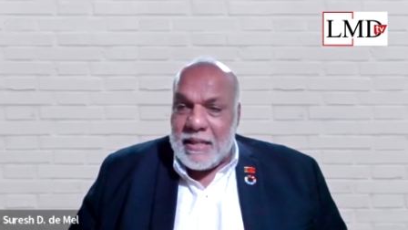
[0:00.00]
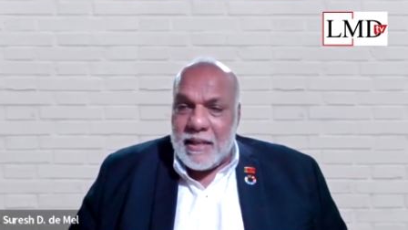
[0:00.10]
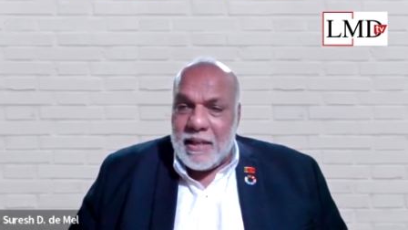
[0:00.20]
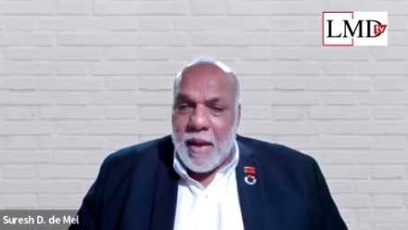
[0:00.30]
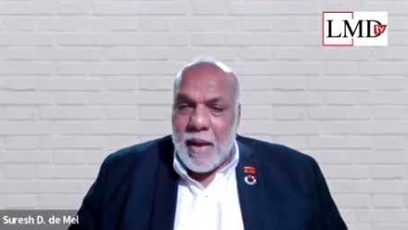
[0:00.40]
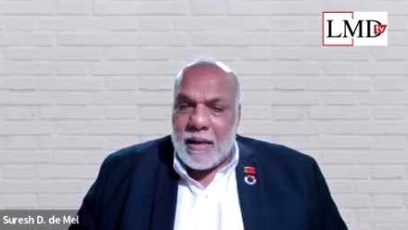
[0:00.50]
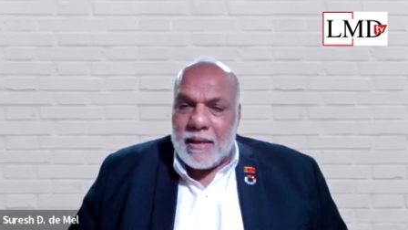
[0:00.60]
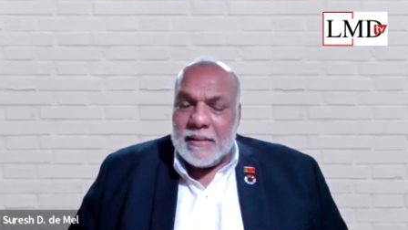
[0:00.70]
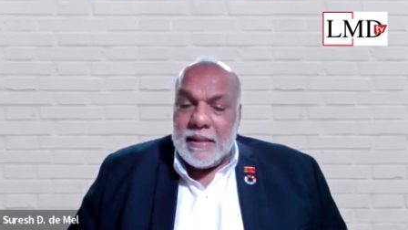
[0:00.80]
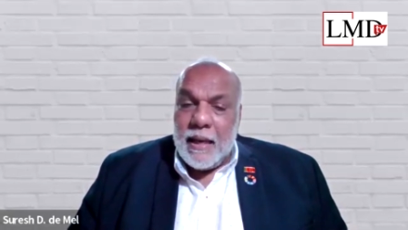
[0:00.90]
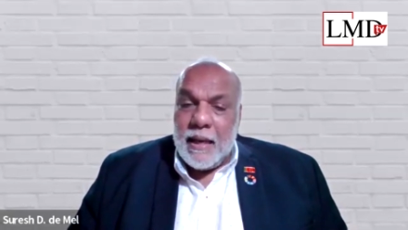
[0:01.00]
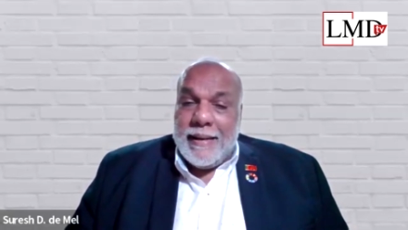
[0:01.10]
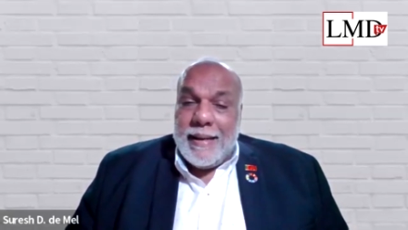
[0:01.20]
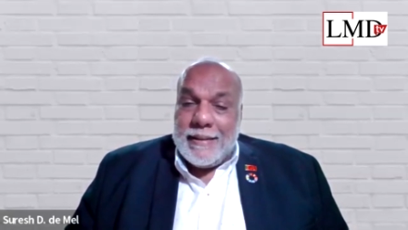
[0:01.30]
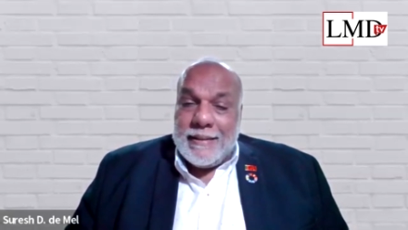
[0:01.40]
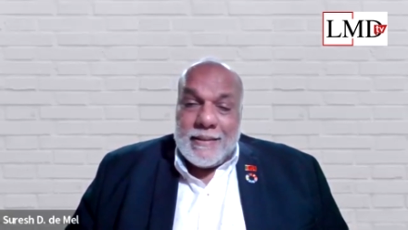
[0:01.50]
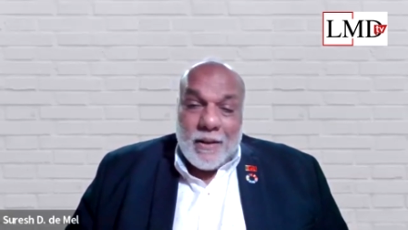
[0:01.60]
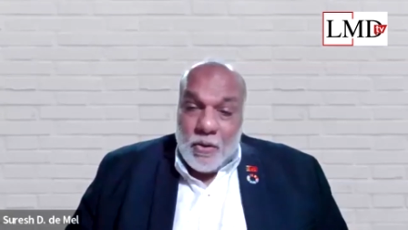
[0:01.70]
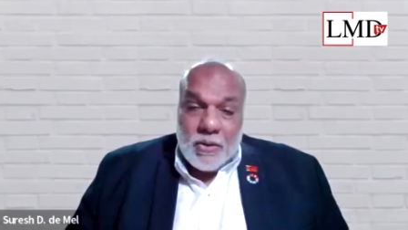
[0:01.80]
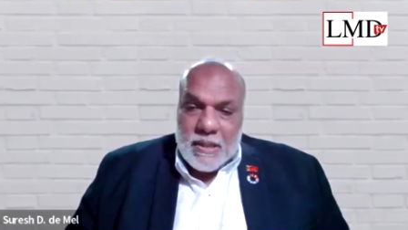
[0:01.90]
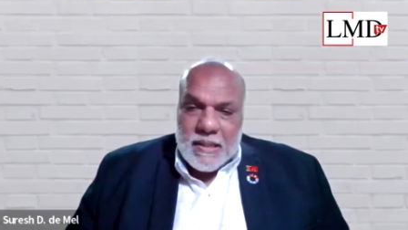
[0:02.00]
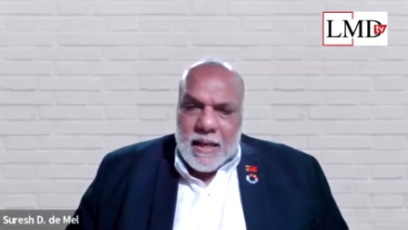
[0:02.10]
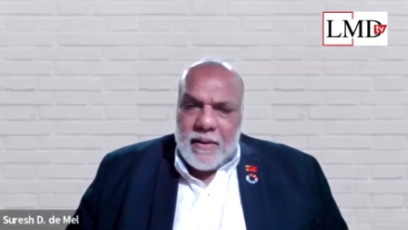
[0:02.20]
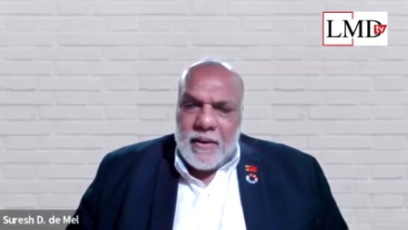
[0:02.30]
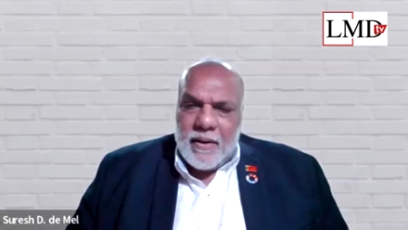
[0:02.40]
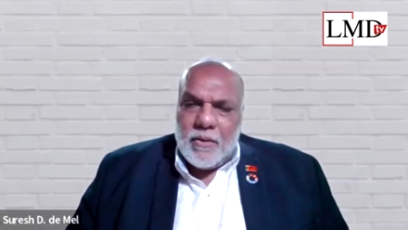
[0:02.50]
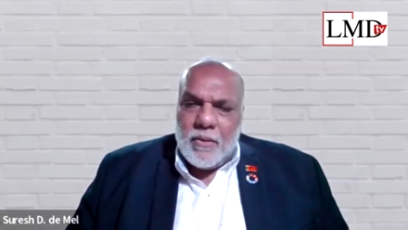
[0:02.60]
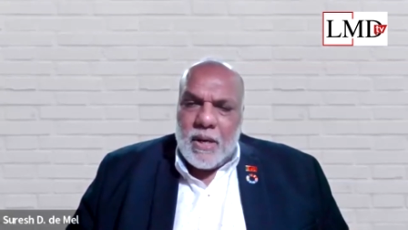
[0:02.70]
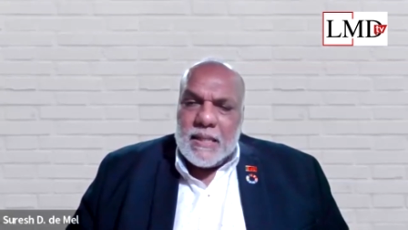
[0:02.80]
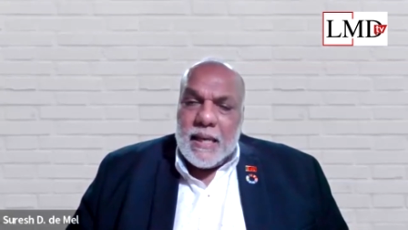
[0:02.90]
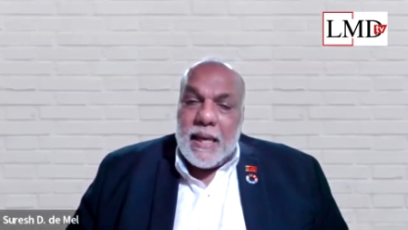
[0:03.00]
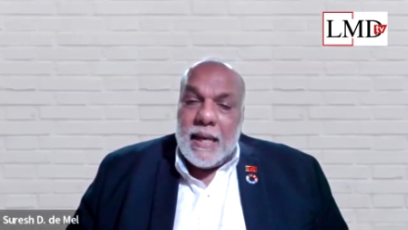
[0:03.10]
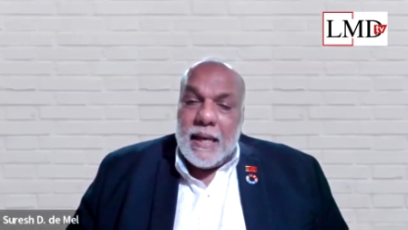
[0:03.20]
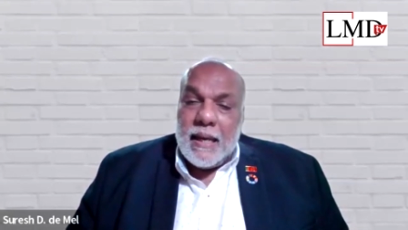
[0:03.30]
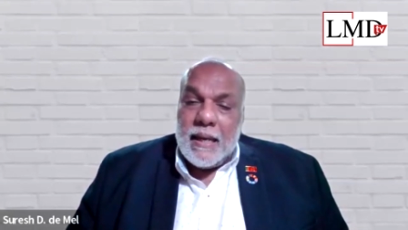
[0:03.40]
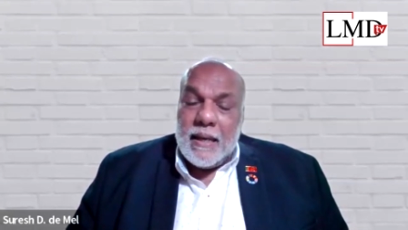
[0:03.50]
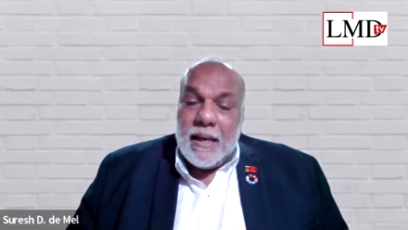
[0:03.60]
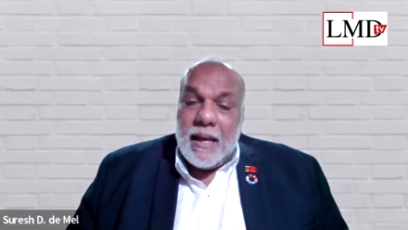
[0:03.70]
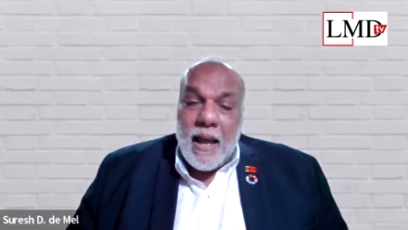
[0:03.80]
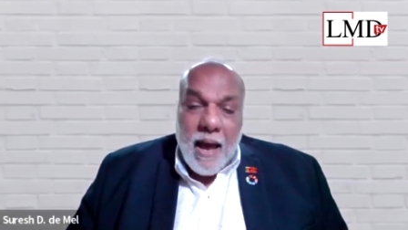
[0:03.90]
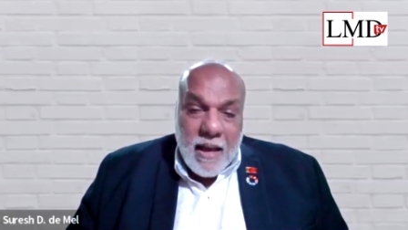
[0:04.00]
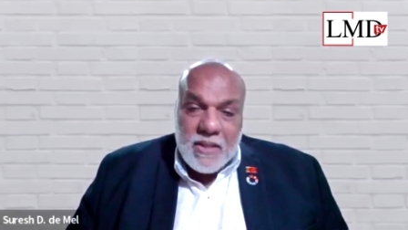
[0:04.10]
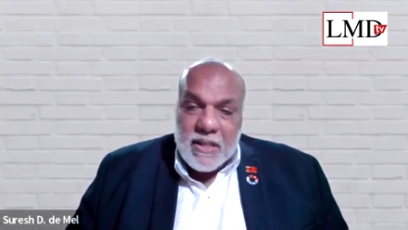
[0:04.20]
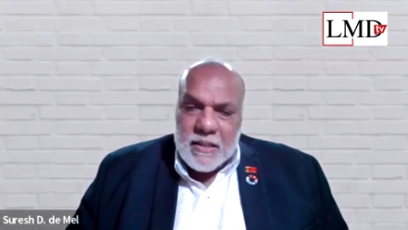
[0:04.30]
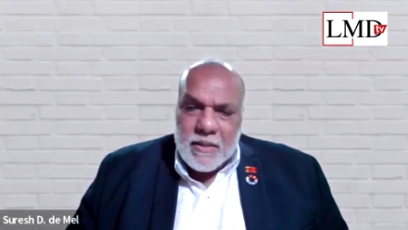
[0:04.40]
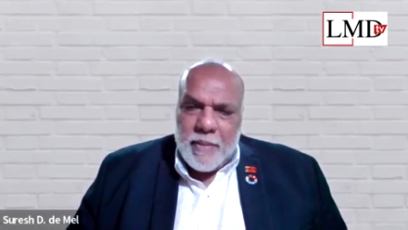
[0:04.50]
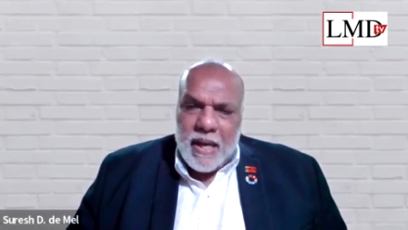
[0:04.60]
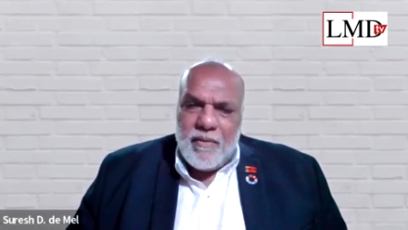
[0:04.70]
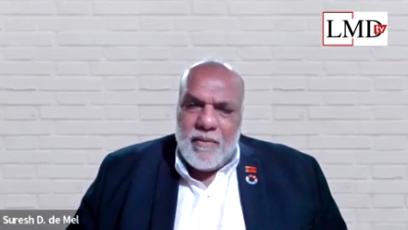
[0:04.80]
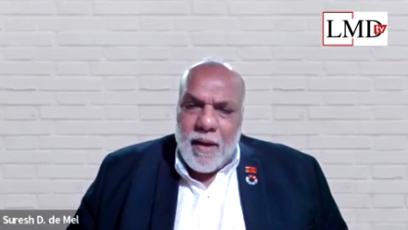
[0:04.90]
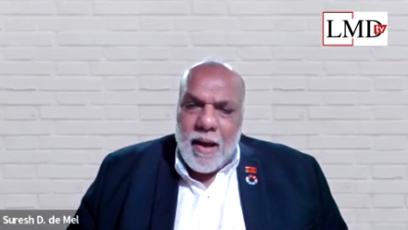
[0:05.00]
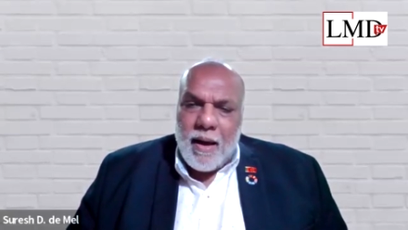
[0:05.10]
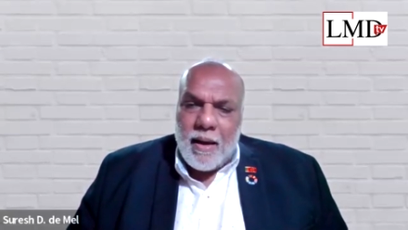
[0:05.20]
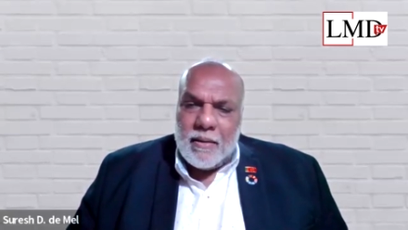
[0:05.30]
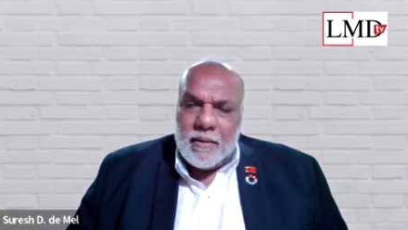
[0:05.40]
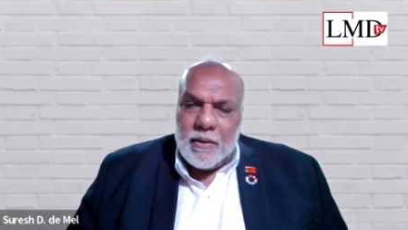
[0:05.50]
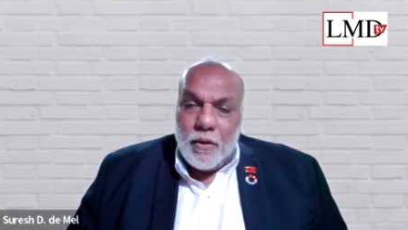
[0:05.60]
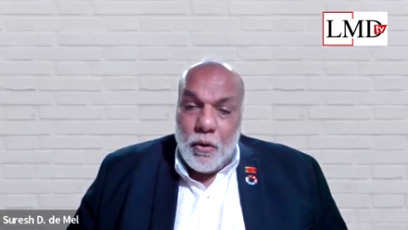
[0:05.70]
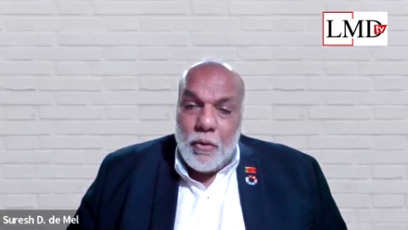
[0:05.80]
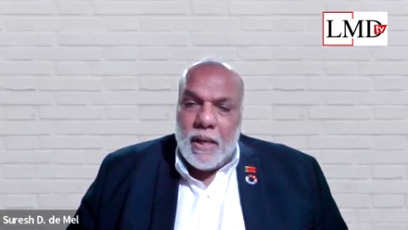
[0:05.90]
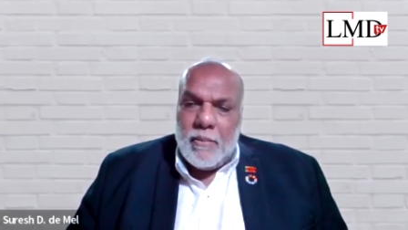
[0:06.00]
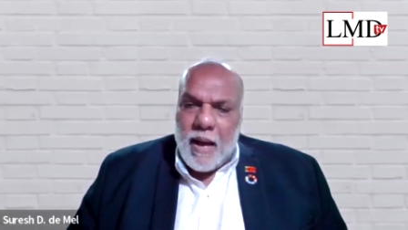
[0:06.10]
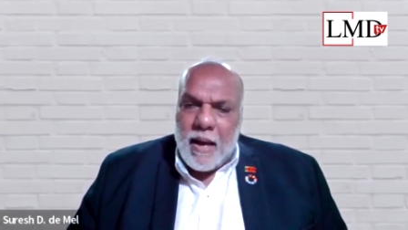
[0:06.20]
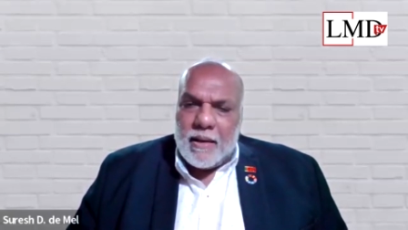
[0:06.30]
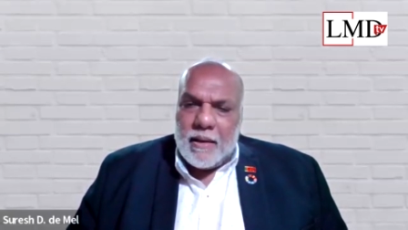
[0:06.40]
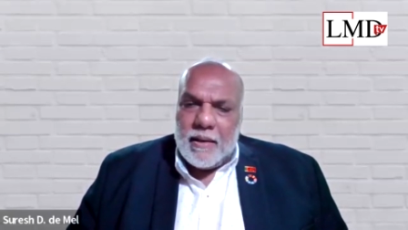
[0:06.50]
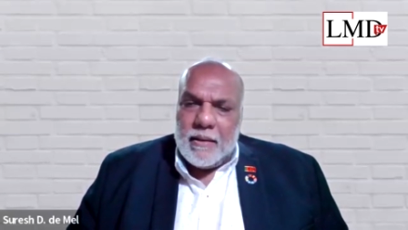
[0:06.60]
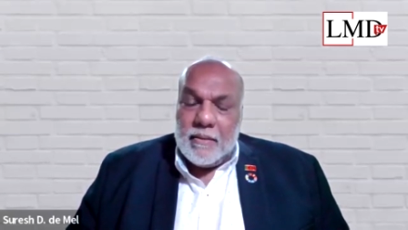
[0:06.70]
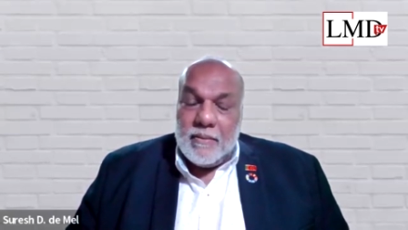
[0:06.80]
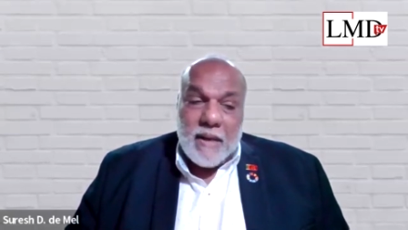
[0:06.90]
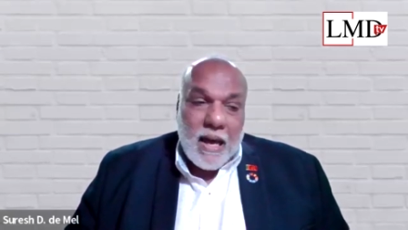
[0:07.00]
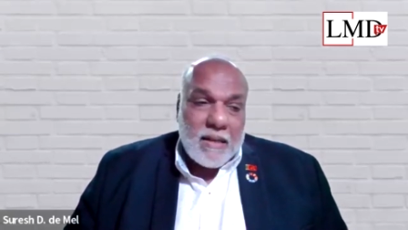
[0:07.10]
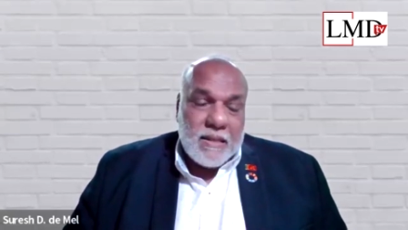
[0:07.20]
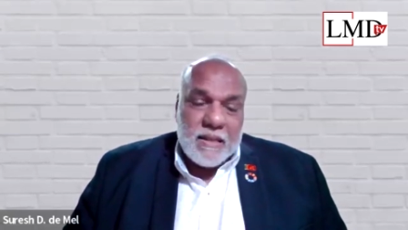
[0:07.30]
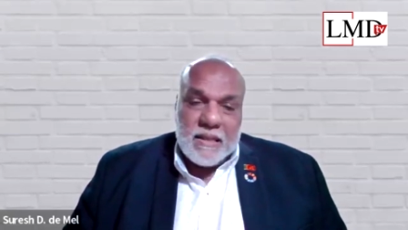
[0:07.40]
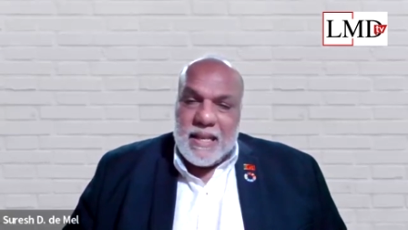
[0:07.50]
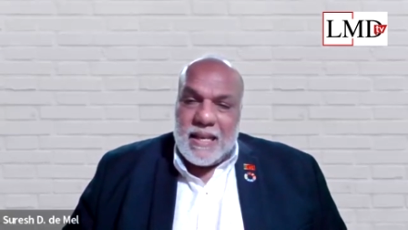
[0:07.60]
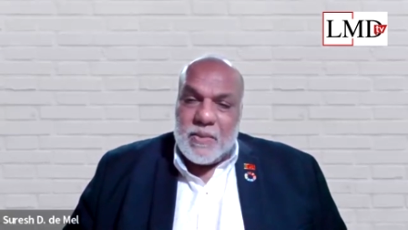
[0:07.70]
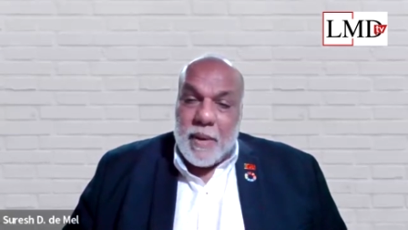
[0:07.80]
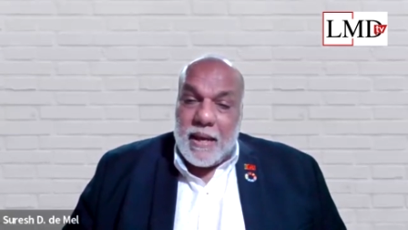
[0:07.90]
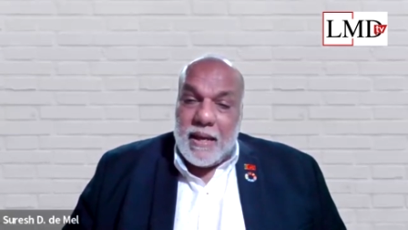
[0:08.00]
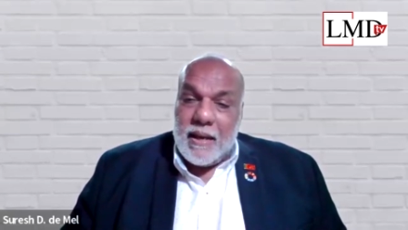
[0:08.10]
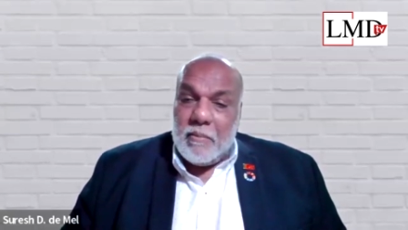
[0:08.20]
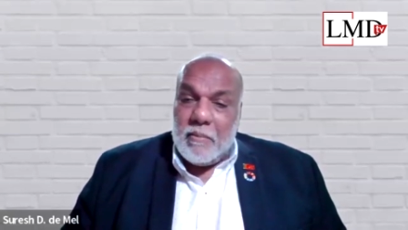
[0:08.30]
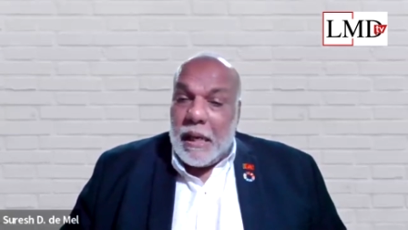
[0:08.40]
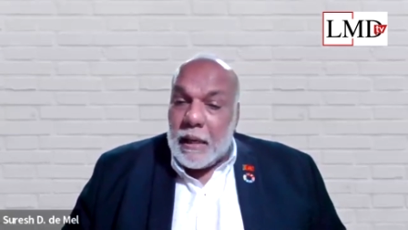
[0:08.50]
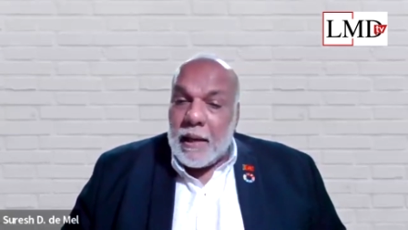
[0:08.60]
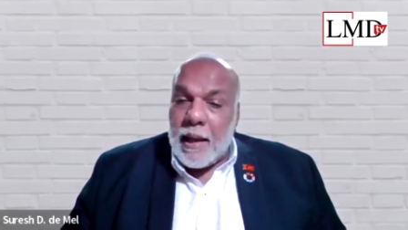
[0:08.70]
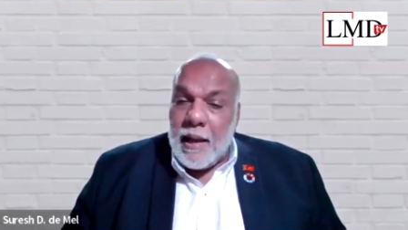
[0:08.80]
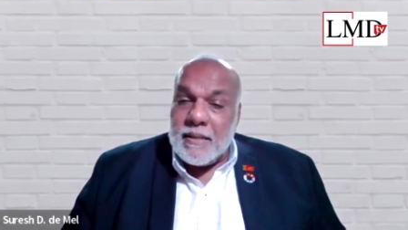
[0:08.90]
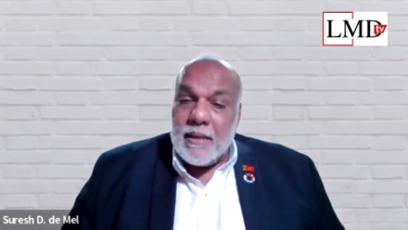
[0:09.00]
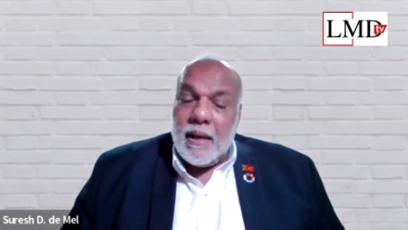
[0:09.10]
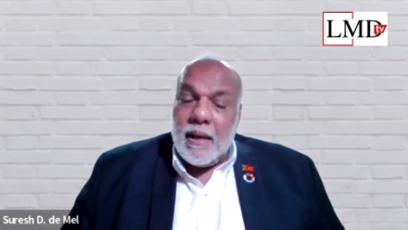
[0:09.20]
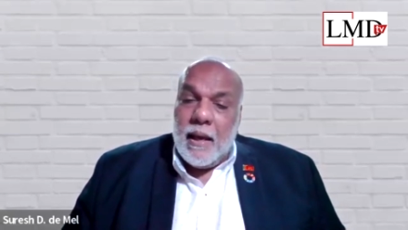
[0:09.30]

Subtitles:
regional markets. India is the closest country to us and the largest by far global market, the largest expanding middle class.